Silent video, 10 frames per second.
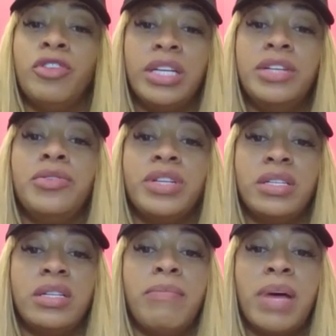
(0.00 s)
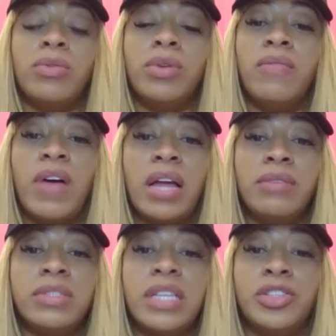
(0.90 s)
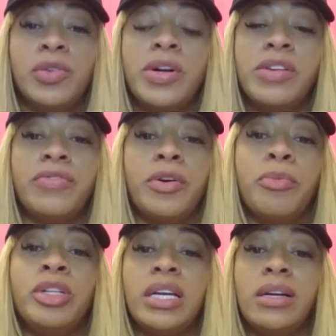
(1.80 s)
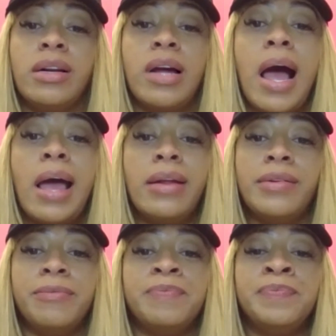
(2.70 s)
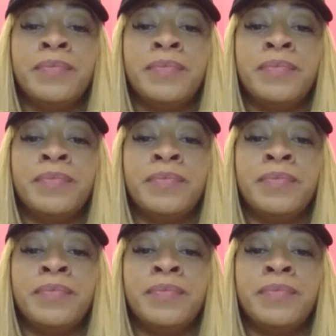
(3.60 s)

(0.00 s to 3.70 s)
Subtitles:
decrease the amount of volumes that you're ordering for a particular item.